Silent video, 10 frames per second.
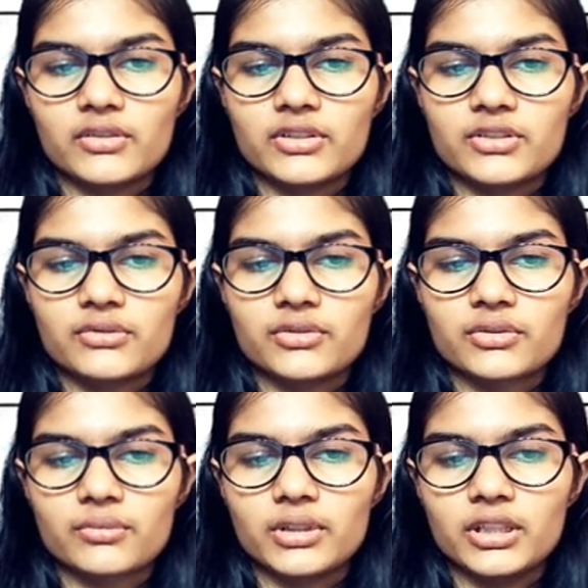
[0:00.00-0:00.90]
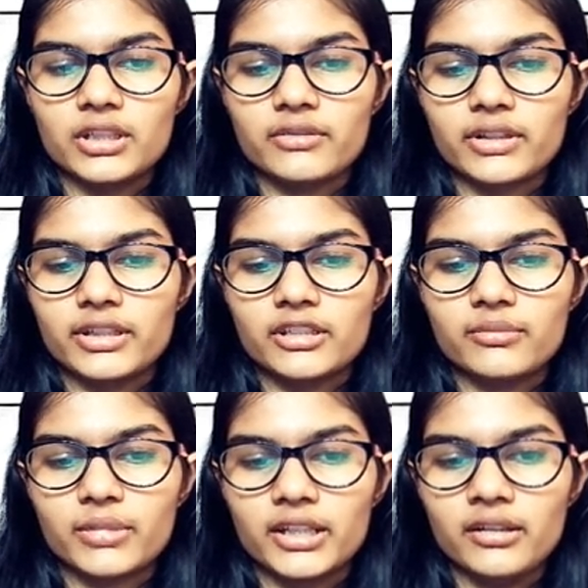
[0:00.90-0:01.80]
we have s2 square
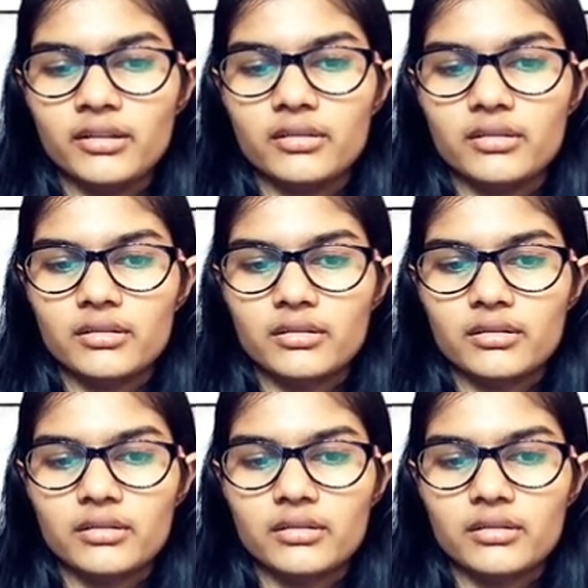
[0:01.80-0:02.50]
divided by